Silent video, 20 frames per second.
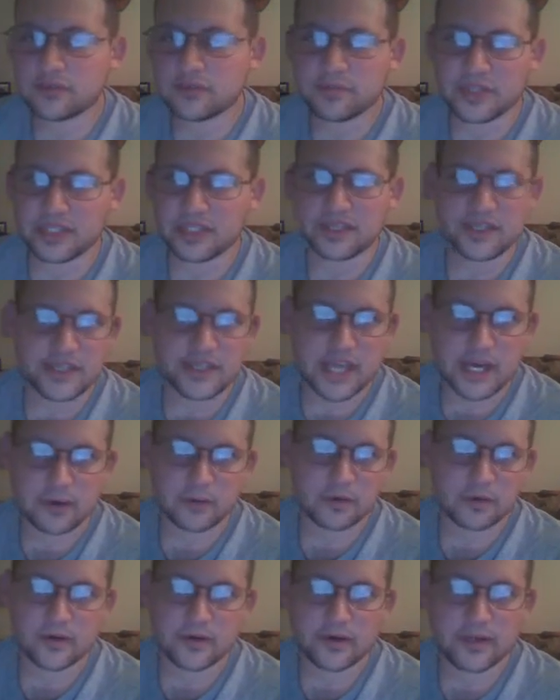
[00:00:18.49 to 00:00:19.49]
be it a
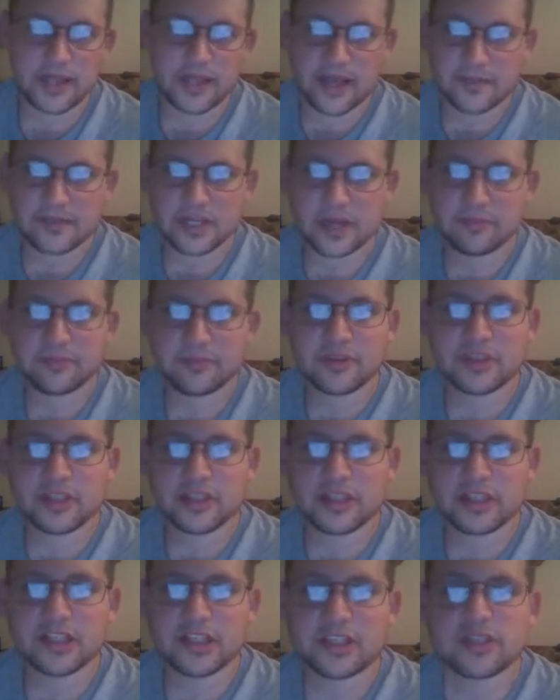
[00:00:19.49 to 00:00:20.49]
tower or a laptop, the
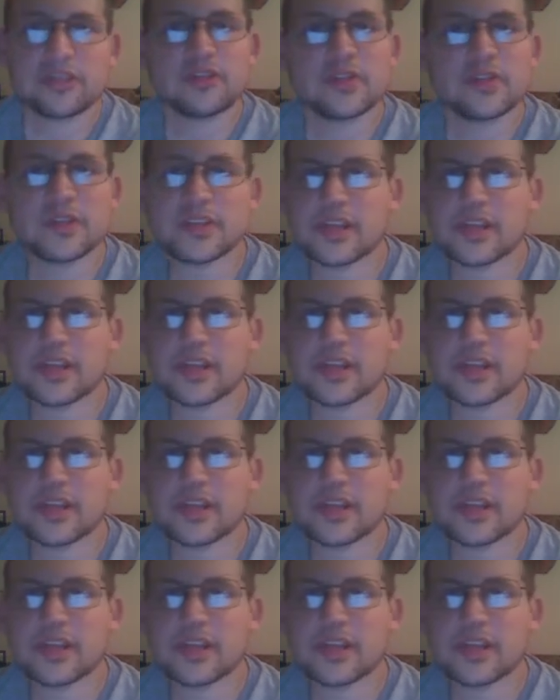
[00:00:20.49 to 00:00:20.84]
initial